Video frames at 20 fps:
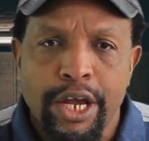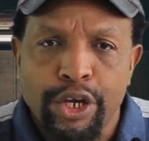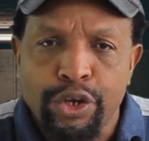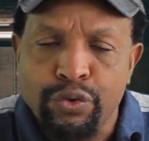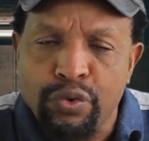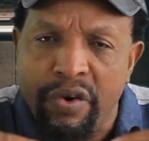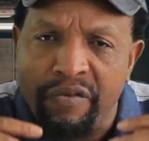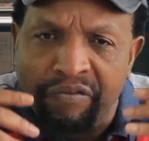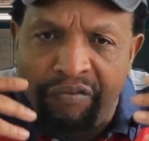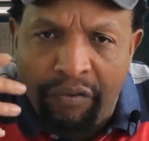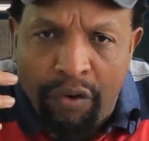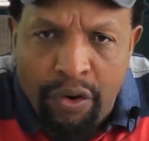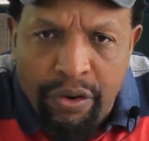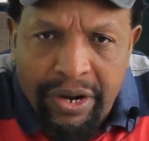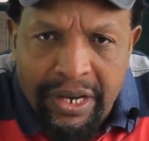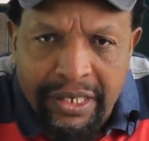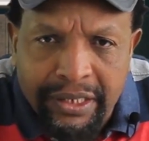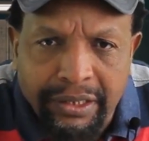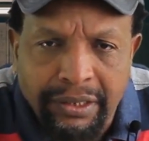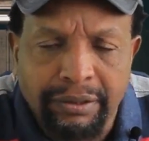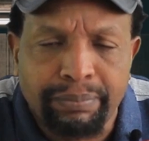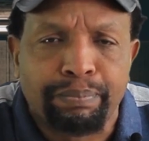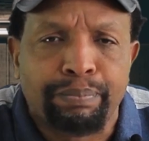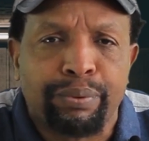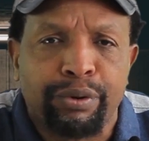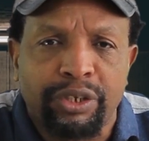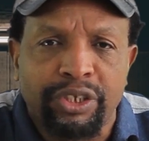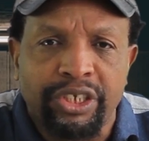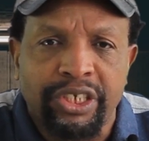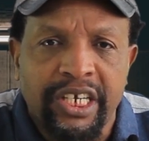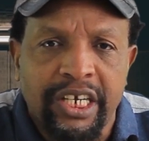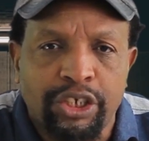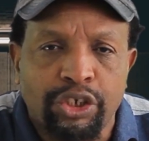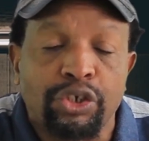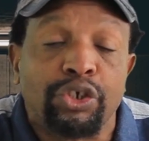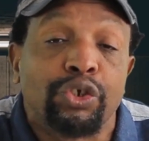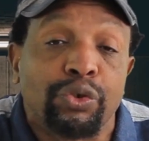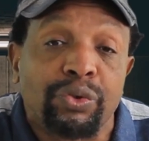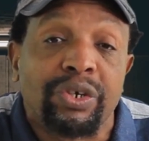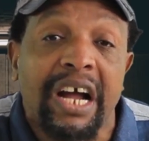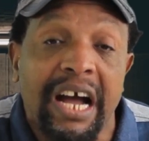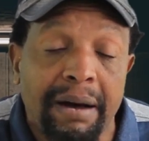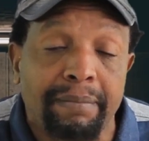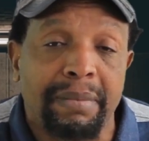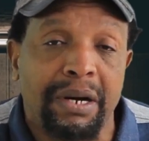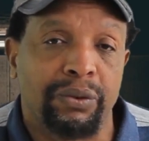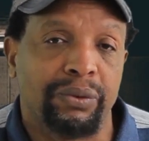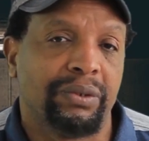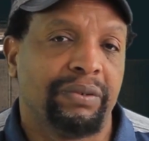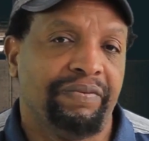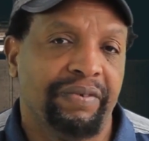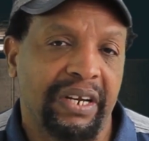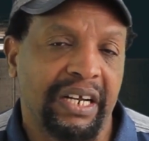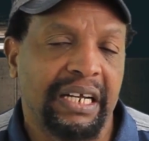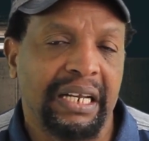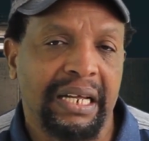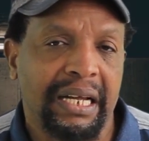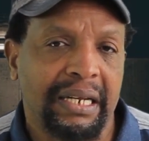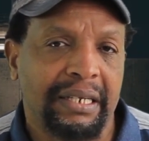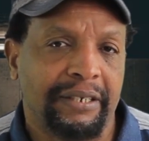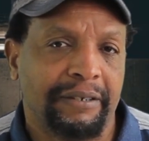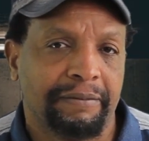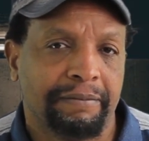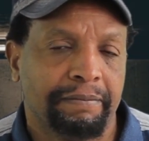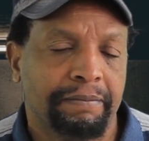Your voice projection should come out very clearly.